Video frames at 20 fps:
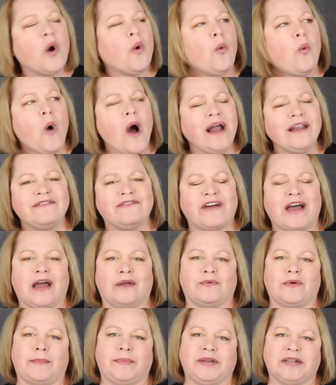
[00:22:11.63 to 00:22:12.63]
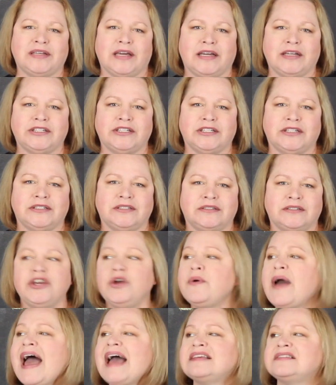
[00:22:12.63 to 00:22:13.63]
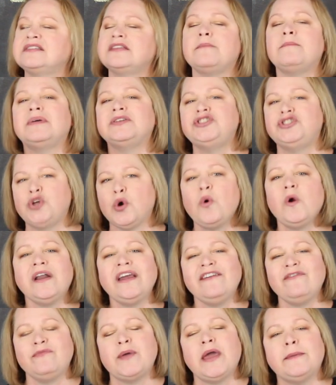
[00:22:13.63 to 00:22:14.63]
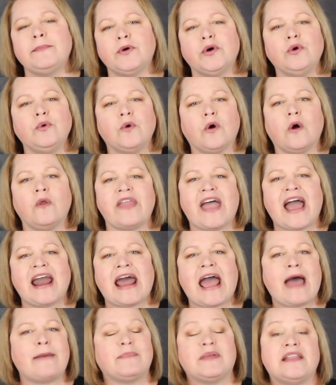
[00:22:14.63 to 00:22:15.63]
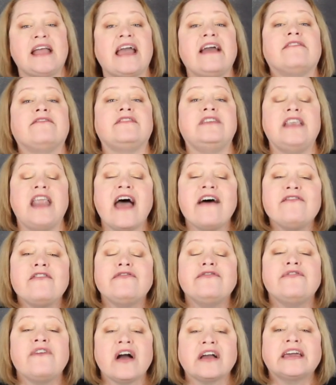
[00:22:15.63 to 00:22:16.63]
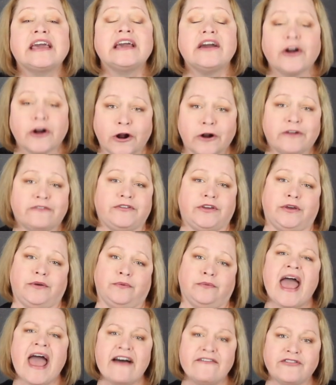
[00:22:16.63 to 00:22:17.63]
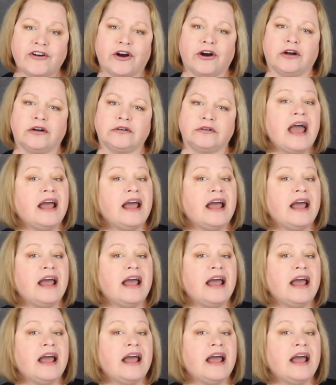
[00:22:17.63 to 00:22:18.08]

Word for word: What Vine reputation? You ask the majority of people who are on that app and they have never fucking heard of you. Ever.